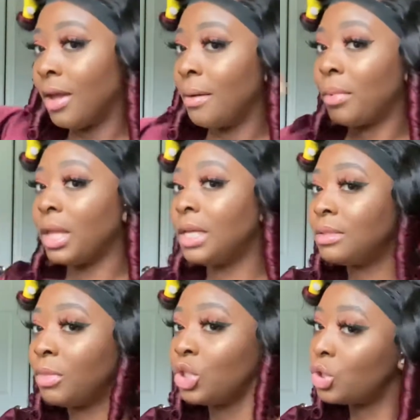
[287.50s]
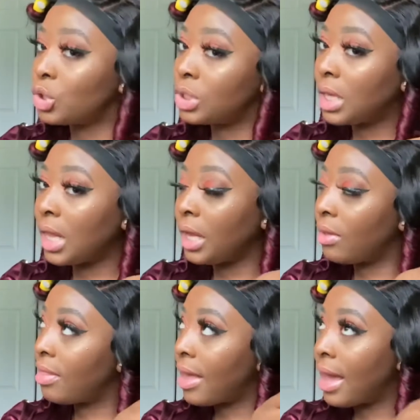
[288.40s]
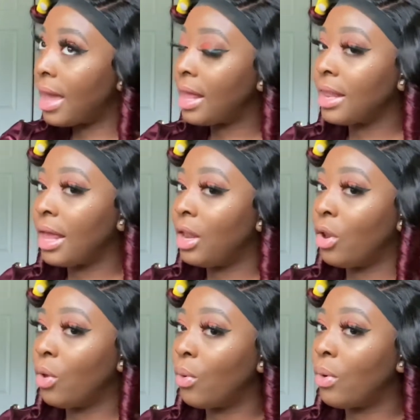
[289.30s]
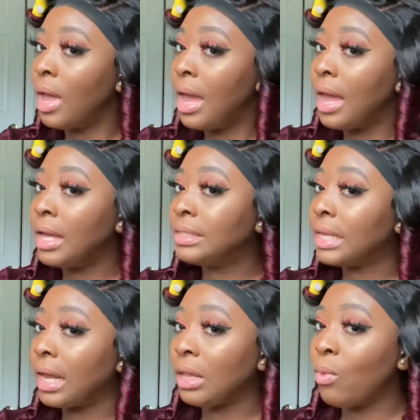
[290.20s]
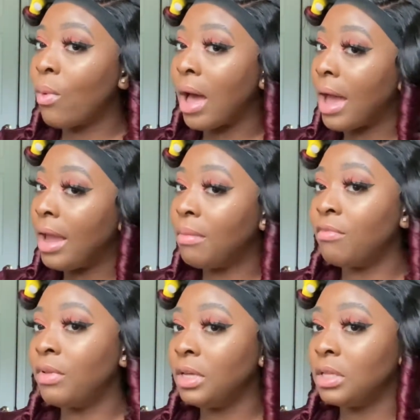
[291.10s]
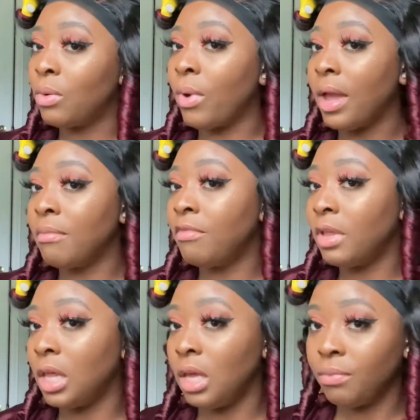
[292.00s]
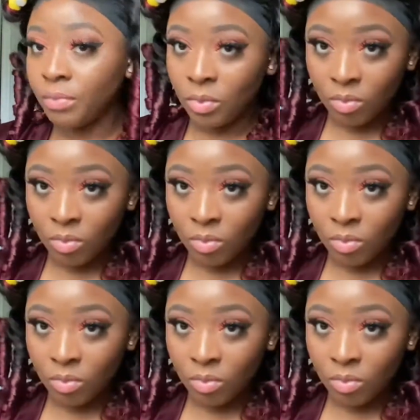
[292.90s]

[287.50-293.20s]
please make sure to click on that and know exactly why I'm feeling the way I'm feeling.